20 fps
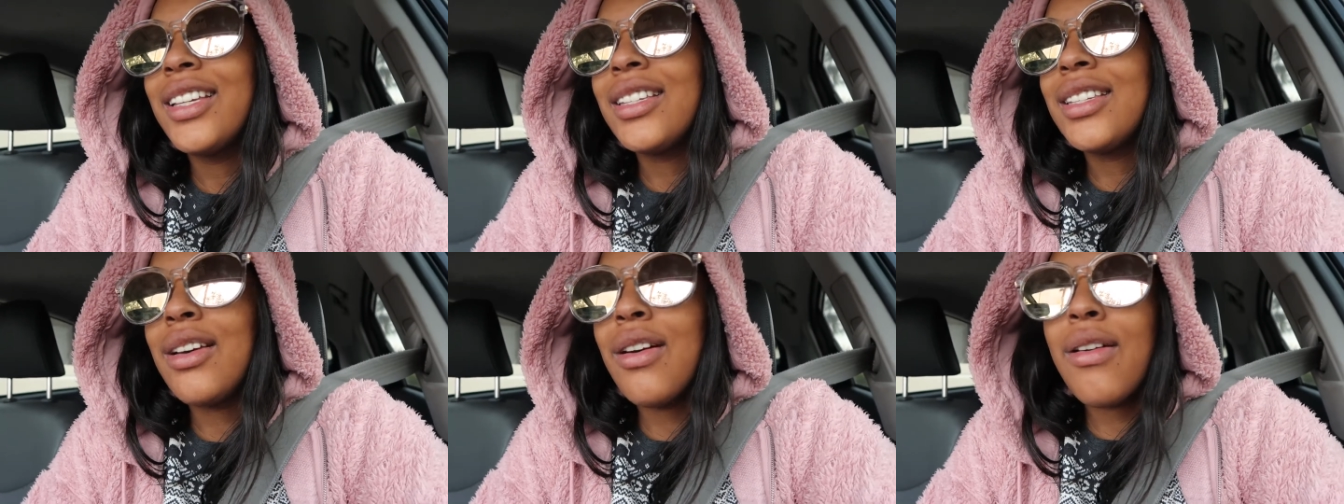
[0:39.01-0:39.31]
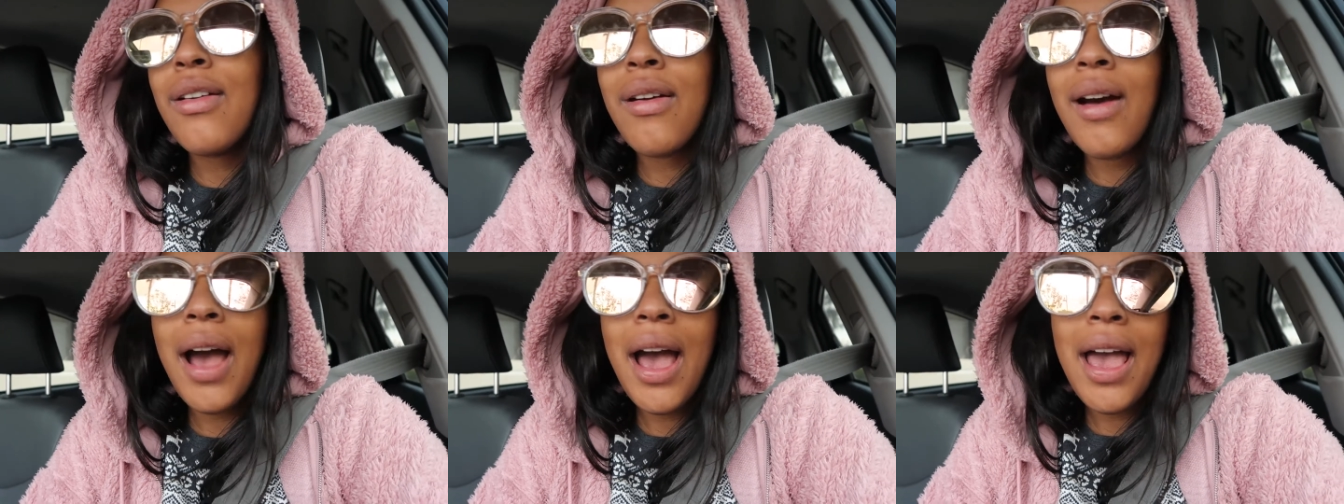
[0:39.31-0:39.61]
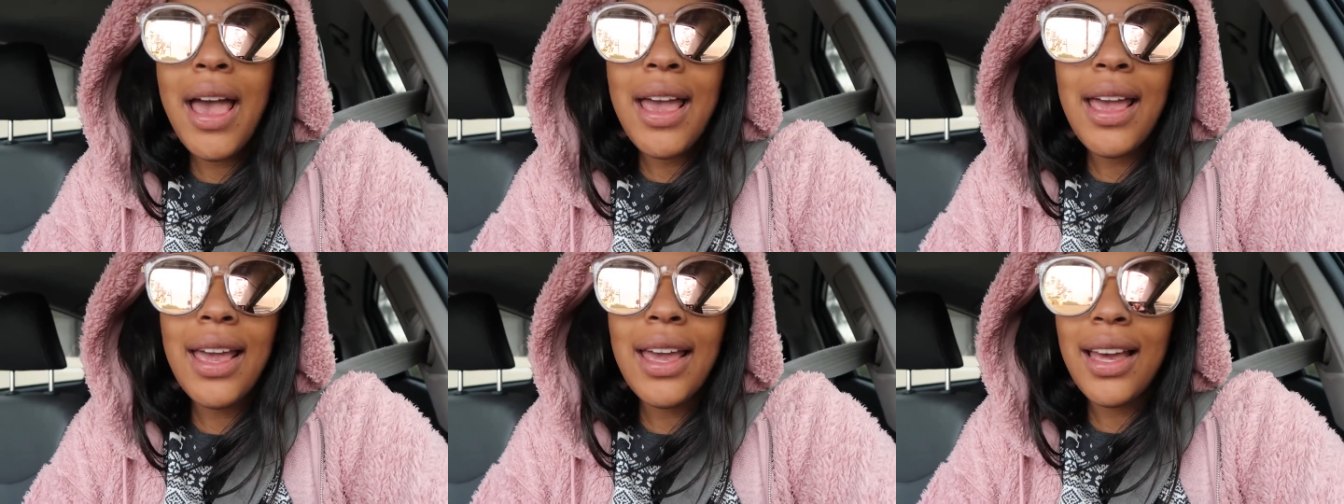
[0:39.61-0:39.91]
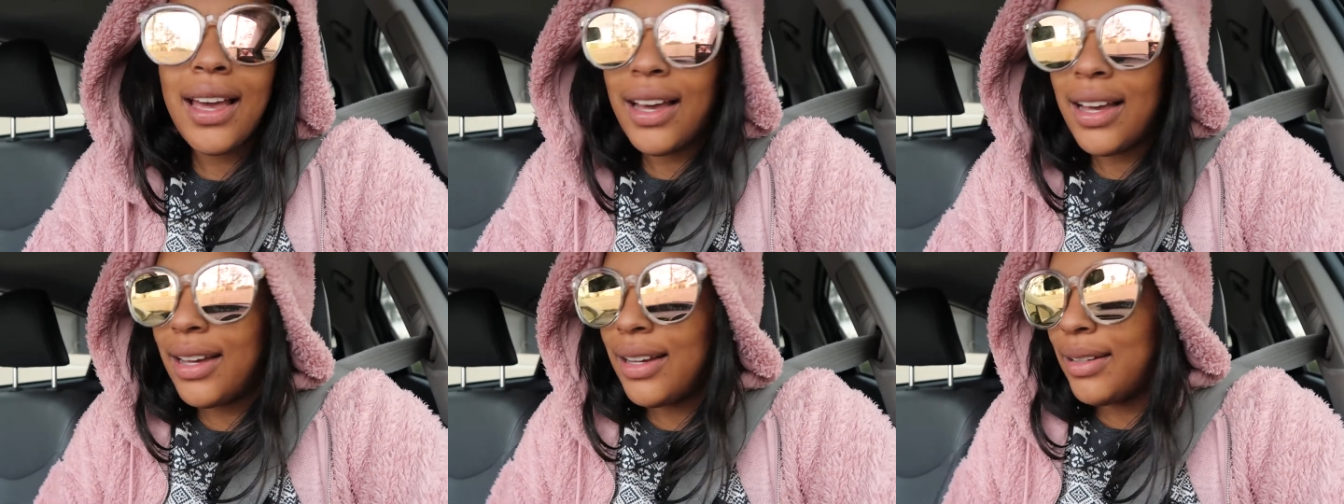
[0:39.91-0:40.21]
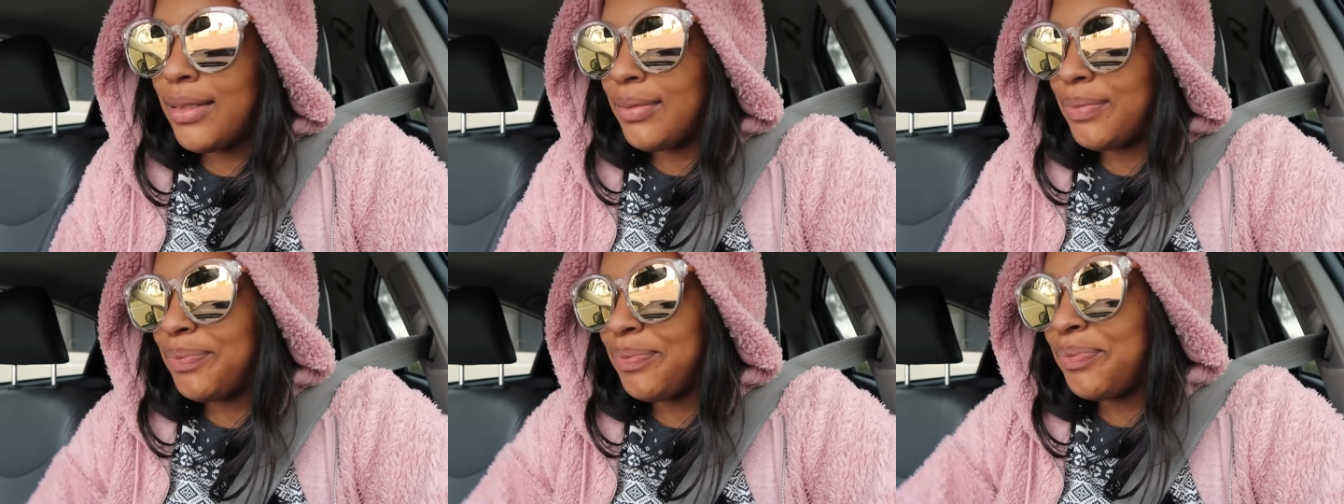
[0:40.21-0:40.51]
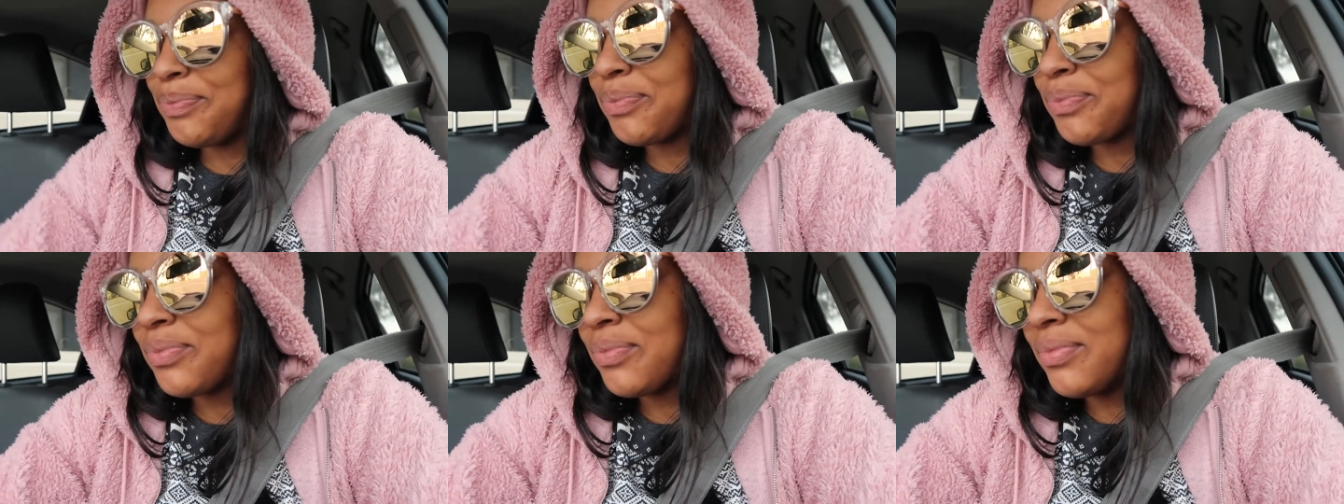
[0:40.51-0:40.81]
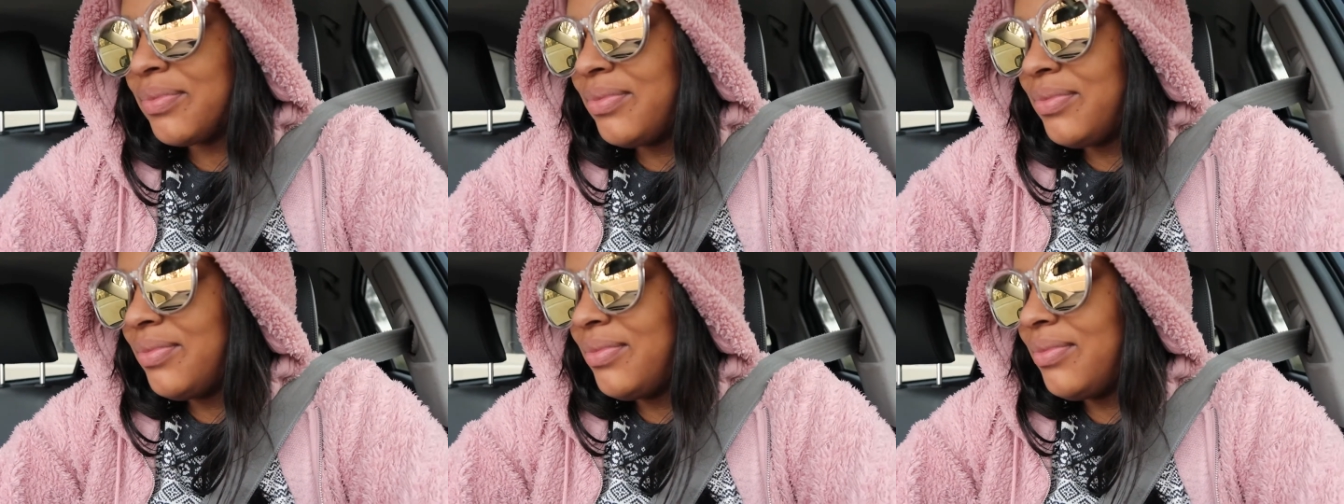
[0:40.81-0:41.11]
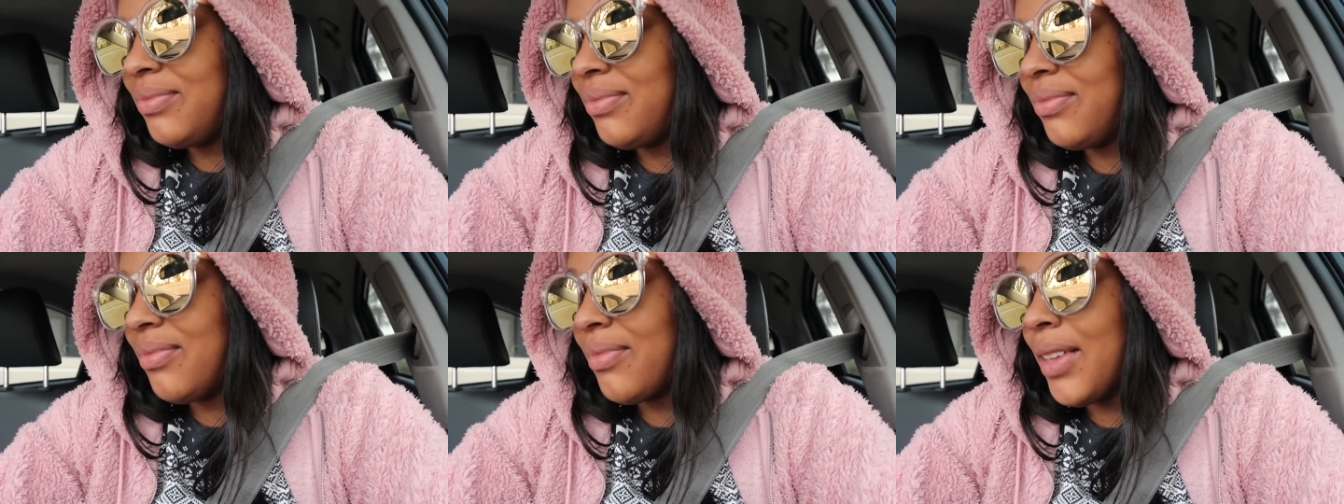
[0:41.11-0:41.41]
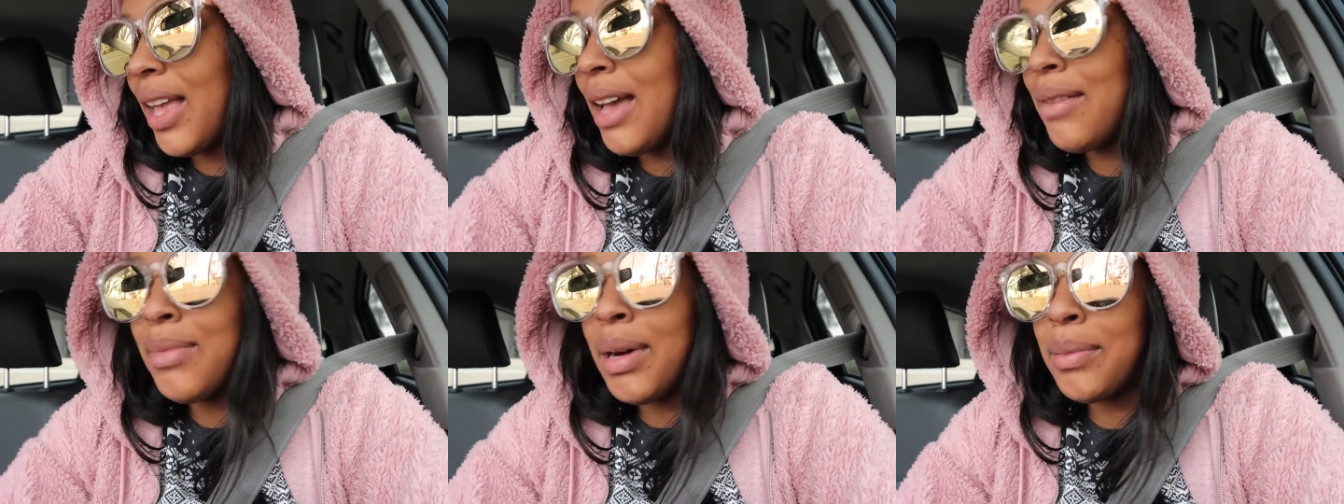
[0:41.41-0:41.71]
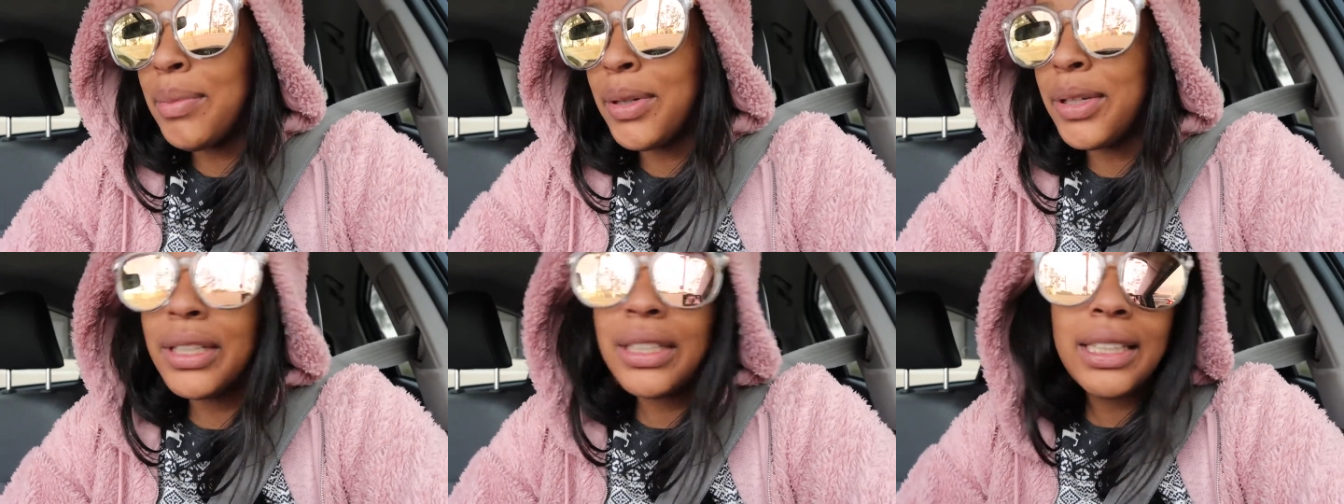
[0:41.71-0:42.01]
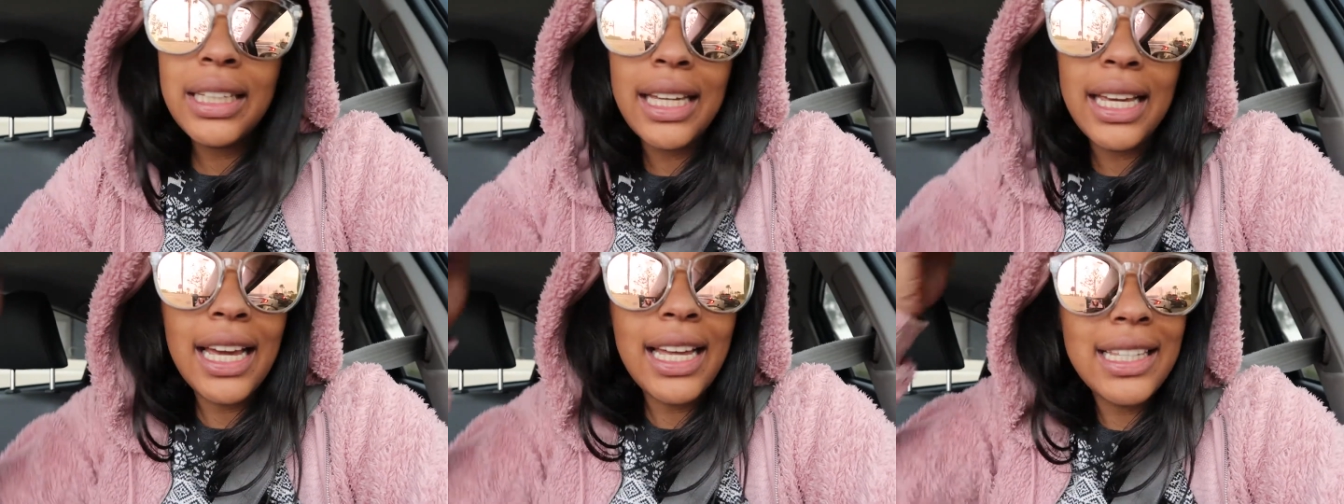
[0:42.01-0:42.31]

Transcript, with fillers: So I, um, I'm up early.